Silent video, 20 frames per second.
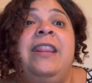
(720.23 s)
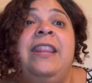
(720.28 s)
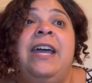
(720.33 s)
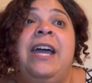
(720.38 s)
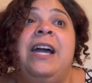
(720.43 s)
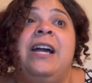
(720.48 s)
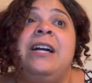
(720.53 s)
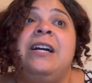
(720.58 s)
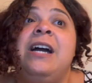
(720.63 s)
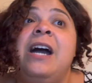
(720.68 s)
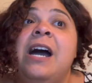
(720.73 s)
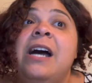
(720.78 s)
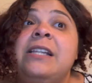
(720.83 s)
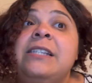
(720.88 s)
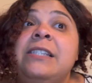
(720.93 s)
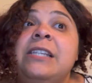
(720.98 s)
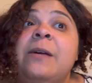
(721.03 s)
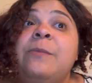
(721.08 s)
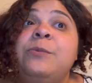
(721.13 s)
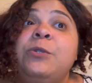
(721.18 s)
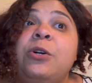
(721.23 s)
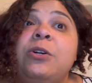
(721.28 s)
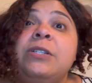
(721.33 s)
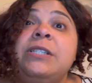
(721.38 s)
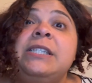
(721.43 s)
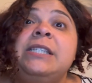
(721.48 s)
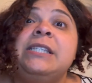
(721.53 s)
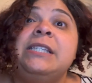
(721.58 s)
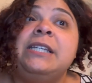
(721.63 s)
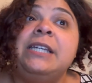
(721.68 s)
that concept or
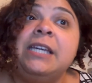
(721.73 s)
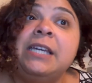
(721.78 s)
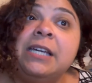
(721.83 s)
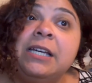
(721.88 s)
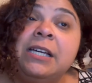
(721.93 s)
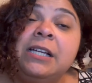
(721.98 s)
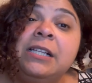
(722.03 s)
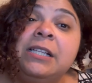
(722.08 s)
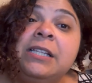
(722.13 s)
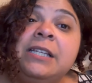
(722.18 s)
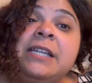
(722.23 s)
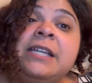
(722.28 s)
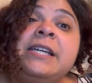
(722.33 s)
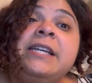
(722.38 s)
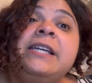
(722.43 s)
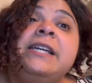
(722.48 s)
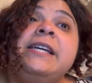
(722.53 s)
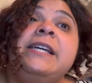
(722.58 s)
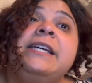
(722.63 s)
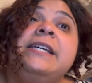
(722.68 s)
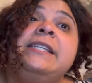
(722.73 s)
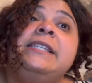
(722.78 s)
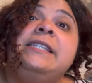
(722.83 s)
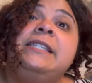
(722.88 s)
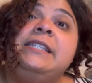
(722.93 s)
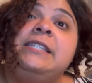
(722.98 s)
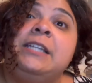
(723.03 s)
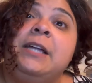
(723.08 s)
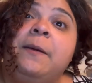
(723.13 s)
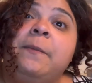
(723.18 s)
skill is
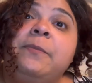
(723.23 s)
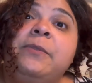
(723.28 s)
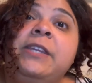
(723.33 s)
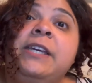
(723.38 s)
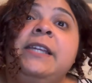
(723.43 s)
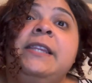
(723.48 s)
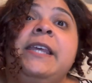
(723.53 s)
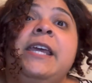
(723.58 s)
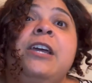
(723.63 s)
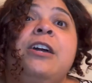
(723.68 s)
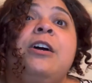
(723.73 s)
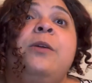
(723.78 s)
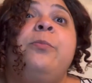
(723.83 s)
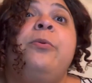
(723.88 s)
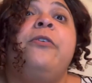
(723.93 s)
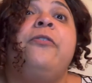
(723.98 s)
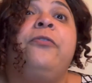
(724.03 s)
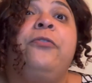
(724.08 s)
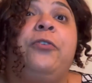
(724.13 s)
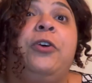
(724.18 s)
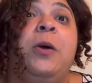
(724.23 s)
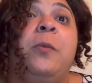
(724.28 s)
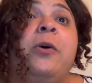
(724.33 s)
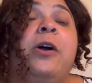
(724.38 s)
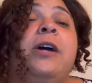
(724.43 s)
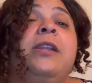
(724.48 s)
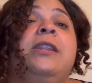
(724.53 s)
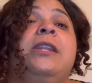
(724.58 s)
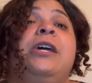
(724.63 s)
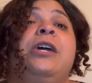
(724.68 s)
something they could perform
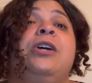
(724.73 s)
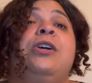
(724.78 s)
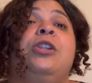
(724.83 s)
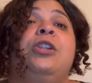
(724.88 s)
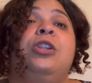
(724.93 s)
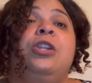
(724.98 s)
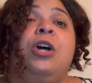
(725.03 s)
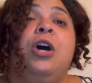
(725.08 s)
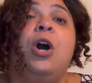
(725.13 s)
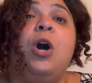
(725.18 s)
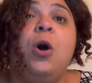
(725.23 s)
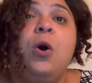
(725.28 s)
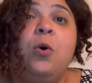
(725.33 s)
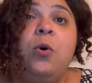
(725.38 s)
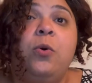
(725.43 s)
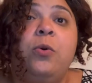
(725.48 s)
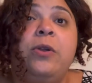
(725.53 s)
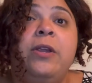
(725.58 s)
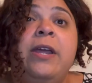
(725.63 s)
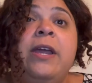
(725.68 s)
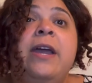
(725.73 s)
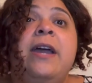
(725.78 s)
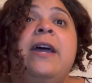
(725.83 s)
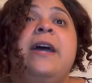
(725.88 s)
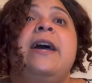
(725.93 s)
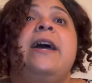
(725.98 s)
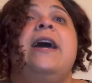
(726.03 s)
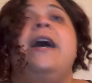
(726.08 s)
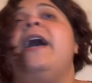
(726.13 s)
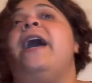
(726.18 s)
on their own
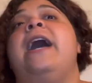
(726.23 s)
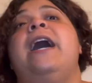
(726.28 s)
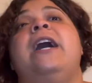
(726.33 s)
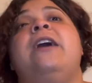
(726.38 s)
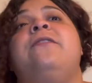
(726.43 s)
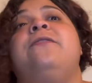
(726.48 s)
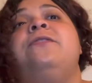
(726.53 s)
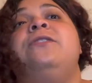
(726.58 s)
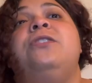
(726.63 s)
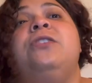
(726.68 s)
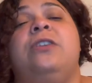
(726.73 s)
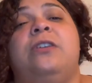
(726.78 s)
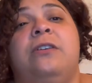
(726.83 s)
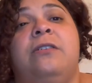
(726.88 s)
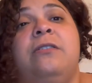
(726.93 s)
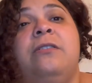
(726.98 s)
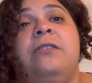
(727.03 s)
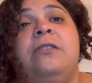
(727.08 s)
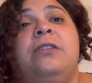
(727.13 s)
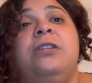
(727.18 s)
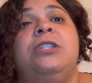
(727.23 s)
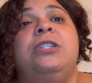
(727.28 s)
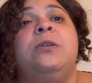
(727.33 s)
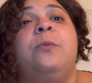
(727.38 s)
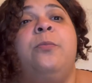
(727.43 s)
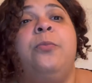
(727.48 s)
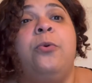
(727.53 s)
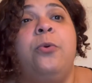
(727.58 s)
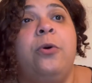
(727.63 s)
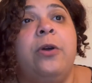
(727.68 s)
after the
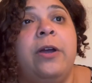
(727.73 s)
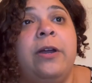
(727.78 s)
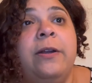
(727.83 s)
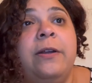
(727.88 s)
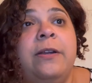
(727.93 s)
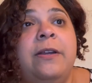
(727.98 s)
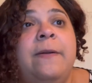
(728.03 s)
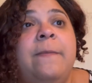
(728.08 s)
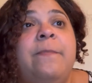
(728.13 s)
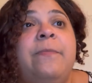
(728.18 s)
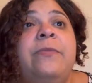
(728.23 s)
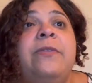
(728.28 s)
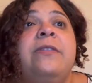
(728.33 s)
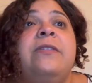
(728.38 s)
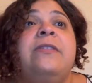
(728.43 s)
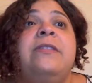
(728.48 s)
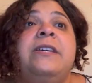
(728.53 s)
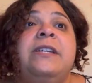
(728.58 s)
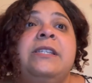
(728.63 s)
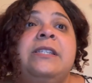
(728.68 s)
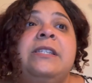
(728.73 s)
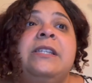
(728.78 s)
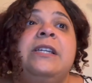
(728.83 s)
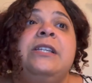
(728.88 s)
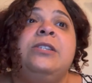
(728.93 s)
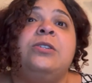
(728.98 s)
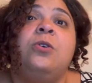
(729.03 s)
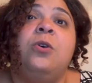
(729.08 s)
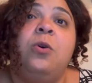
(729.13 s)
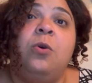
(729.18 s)
support. This
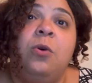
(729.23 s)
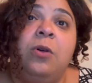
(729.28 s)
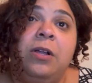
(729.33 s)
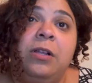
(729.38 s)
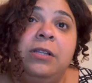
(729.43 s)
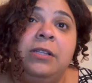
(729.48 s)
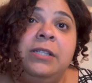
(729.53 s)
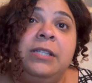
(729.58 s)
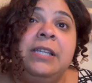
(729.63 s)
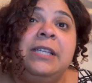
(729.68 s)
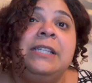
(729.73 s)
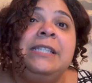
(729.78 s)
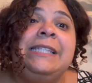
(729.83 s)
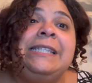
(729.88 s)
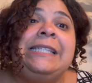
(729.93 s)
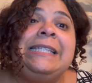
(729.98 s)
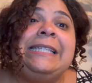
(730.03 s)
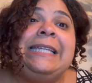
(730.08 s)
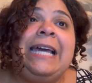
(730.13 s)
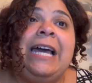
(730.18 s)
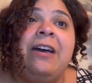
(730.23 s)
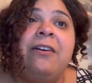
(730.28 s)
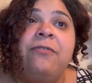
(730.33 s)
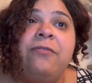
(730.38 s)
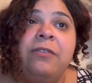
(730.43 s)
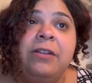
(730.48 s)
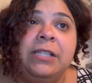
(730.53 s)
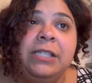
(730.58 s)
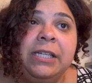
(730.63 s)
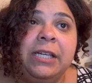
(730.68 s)
is called
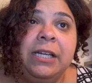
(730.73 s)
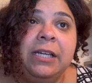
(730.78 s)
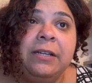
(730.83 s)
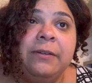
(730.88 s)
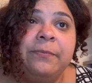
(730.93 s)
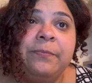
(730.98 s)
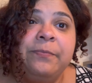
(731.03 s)
scaffolding.